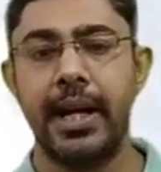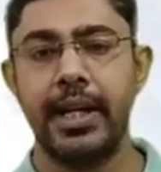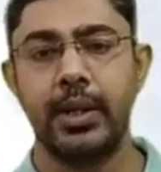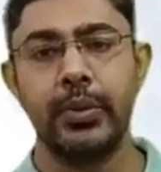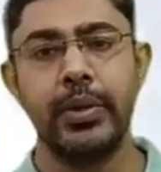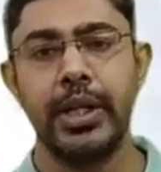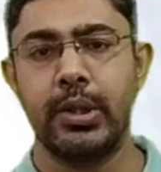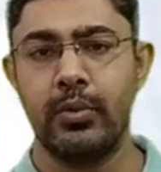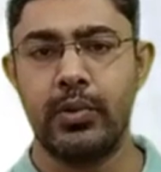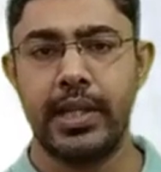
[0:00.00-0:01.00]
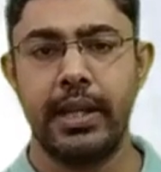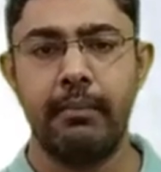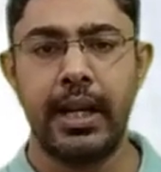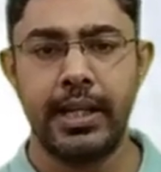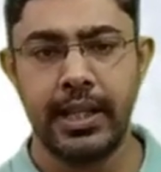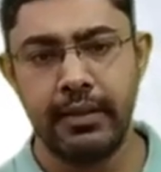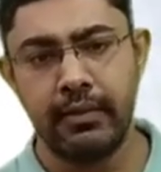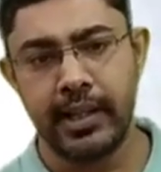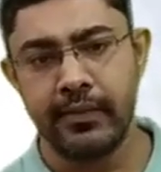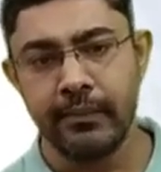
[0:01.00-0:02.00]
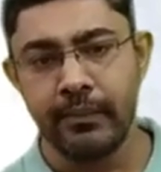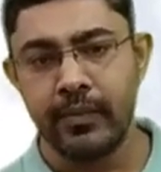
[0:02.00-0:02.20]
by 2 into sigma T1.